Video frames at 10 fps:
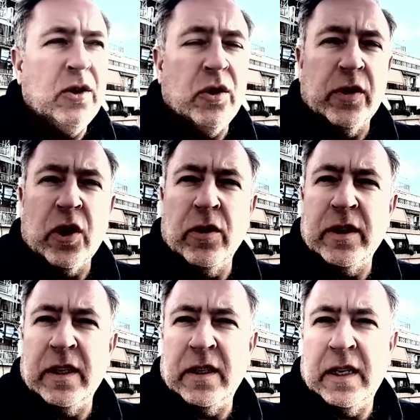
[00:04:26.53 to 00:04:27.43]
do
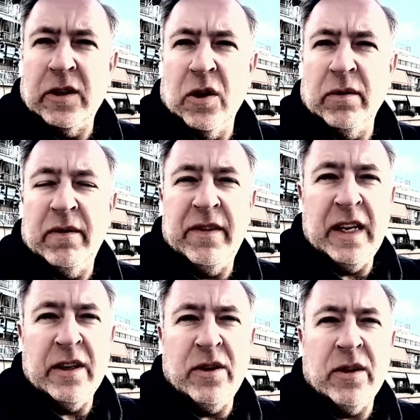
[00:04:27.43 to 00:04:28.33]
reconnaissances on
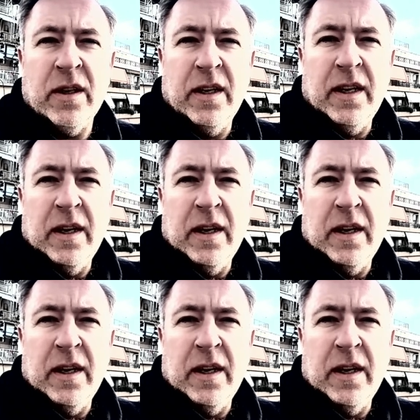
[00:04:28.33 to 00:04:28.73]
villas